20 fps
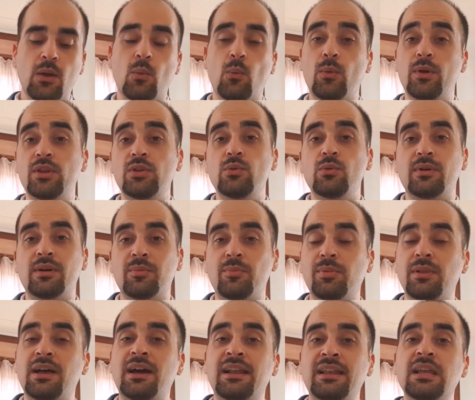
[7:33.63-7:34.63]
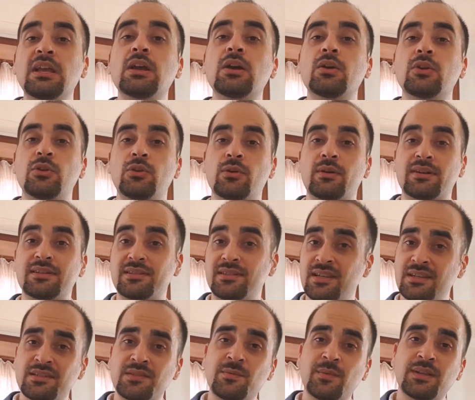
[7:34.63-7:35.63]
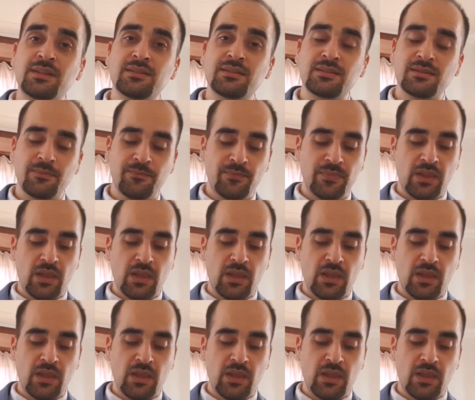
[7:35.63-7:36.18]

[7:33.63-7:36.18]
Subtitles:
when you are planning your assessments,